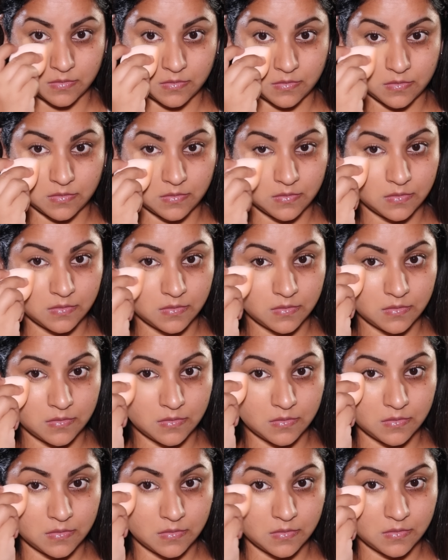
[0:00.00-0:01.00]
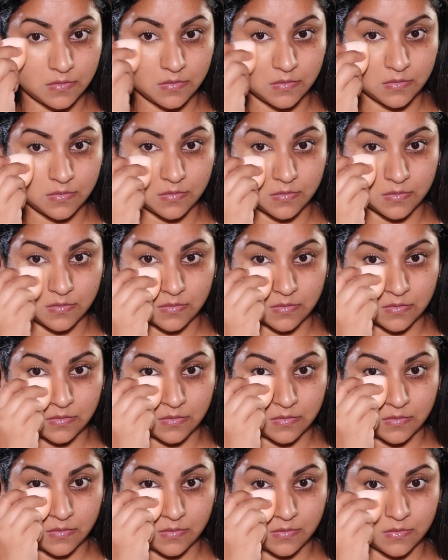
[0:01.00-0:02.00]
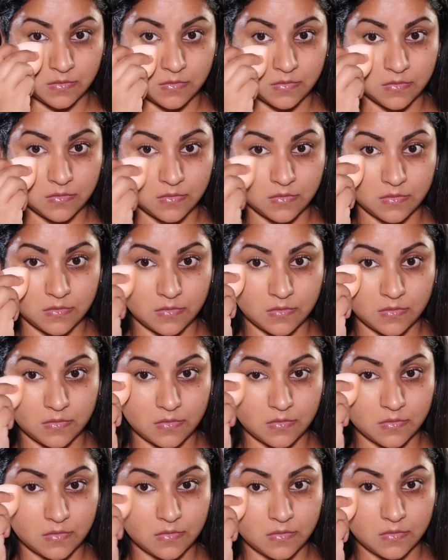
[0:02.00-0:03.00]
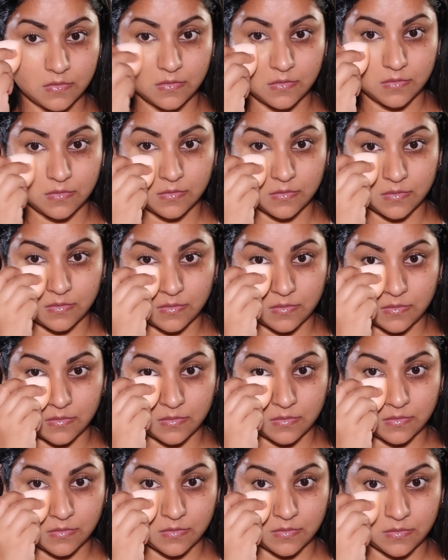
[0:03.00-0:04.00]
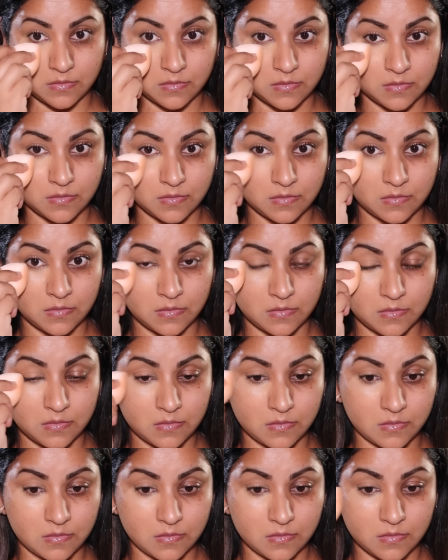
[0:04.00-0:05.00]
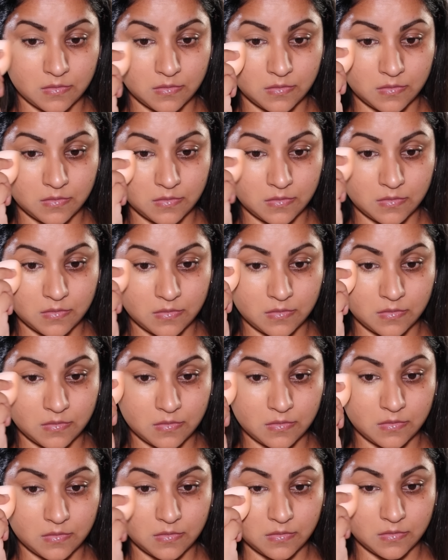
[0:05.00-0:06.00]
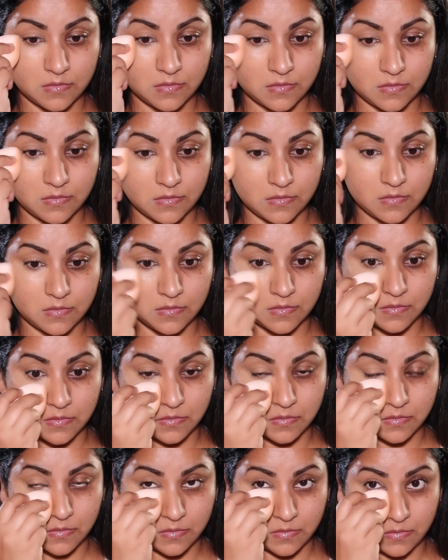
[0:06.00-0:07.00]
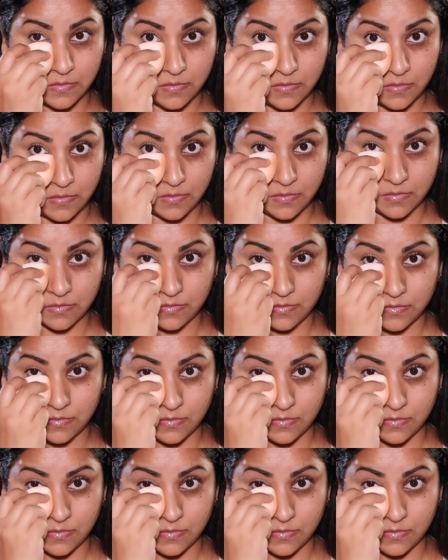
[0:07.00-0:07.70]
[no speech]